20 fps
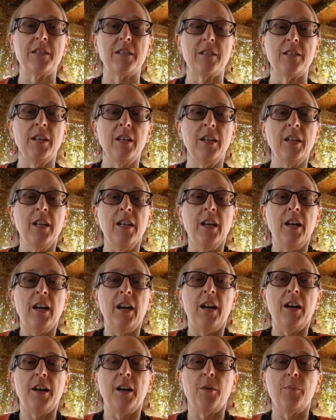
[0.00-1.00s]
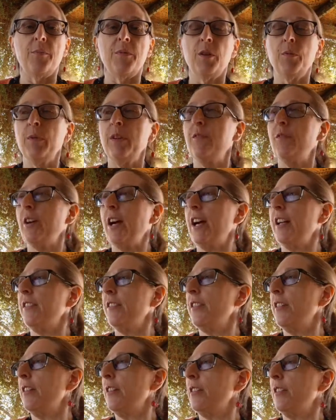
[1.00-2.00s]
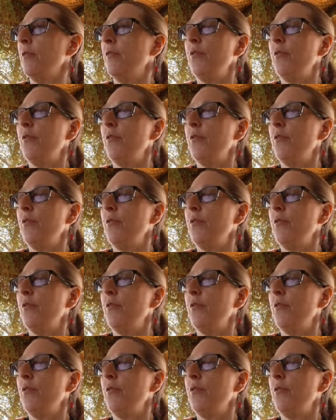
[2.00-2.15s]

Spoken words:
And then we've got the